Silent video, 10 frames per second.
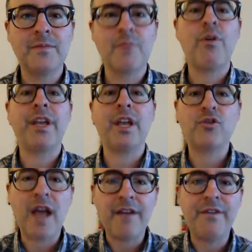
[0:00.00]
bringing
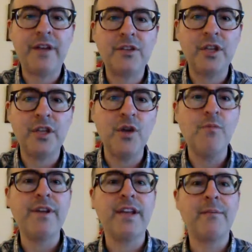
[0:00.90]
traffic to
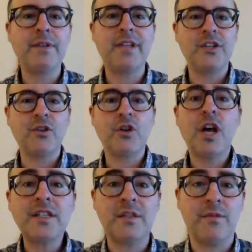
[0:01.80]
you, bringing potential
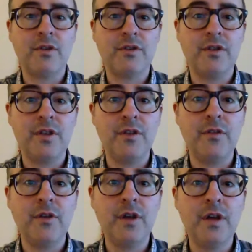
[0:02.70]
customers to
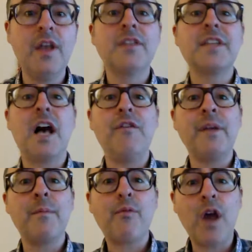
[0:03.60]
you,
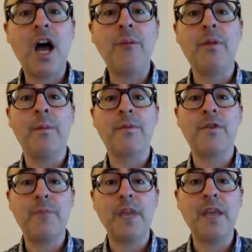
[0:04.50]
solving problems
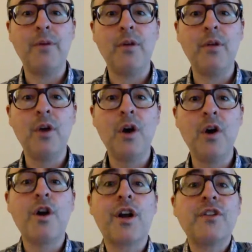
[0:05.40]
for people
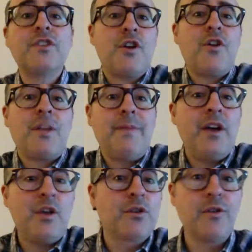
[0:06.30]
who are concerned
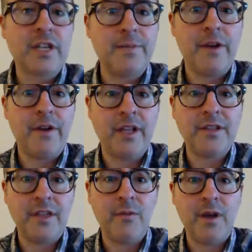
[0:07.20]
about user experience
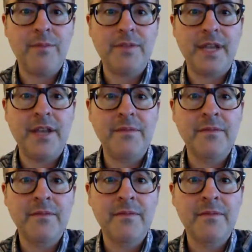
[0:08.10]
on their website.
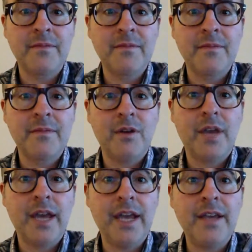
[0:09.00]

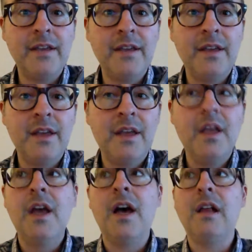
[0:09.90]
Okay?
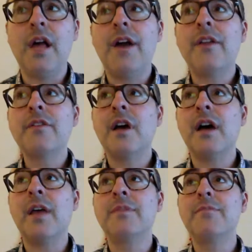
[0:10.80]
A lot of
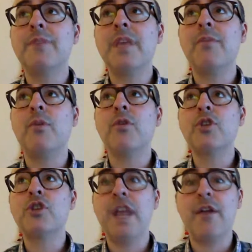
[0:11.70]
times people
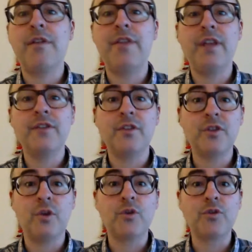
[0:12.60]
share things on
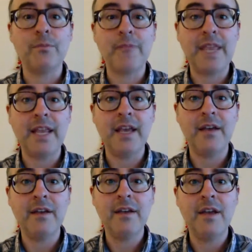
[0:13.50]
social
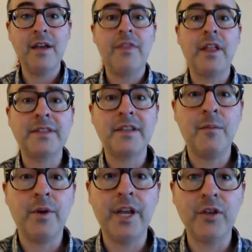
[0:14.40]
media that
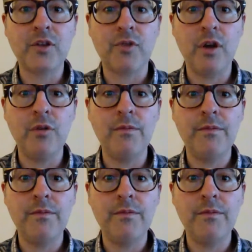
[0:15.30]
someone else wrote.